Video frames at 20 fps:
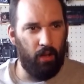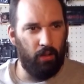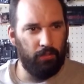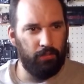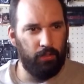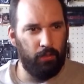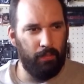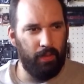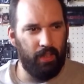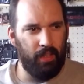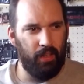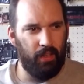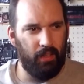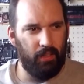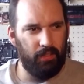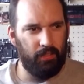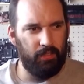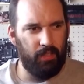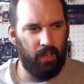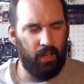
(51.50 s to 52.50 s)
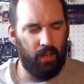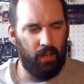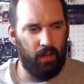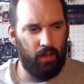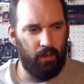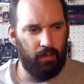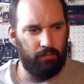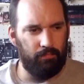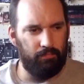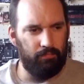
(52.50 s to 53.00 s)
Also because
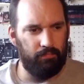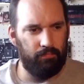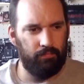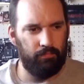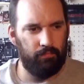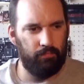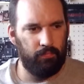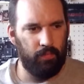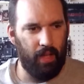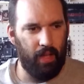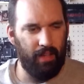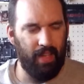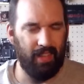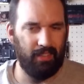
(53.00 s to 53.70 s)
I